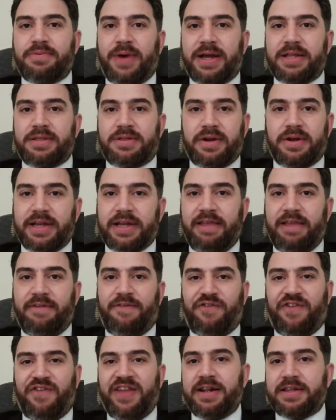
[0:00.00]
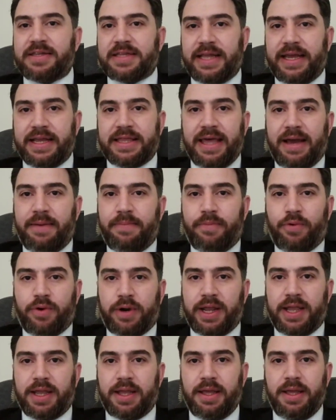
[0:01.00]
what Turkey feels like that
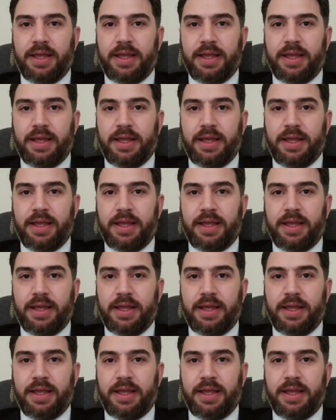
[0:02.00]
morning.